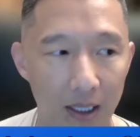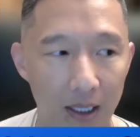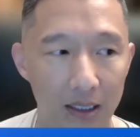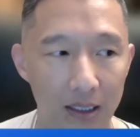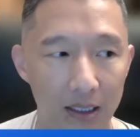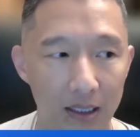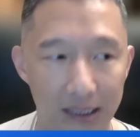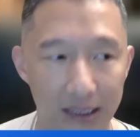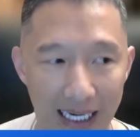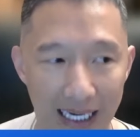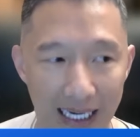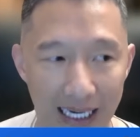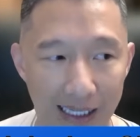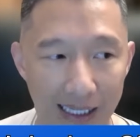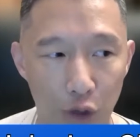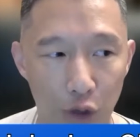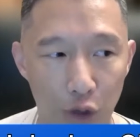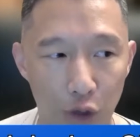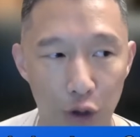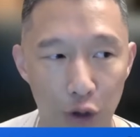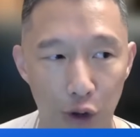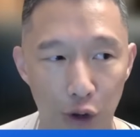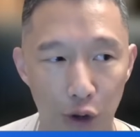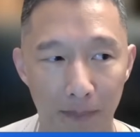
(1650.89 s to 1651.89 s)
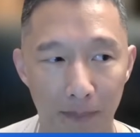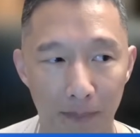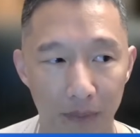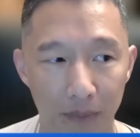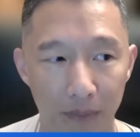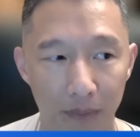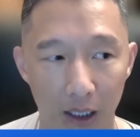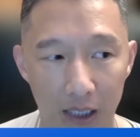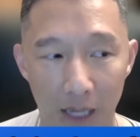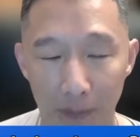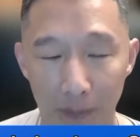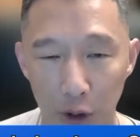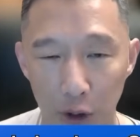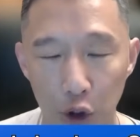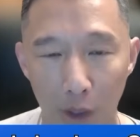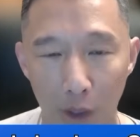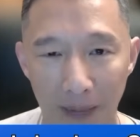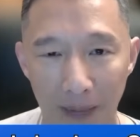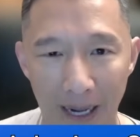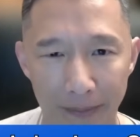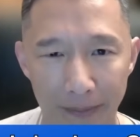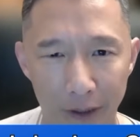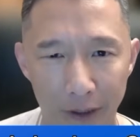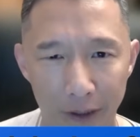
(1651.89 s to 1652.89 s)
stay in treasury commercial
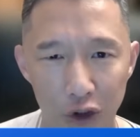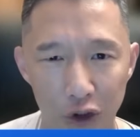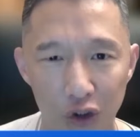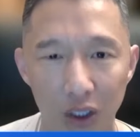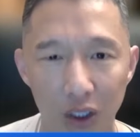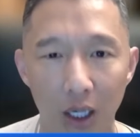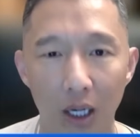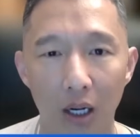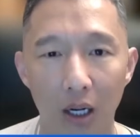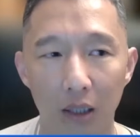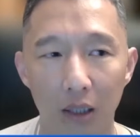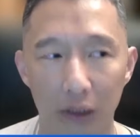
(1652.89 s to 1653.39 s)
papers.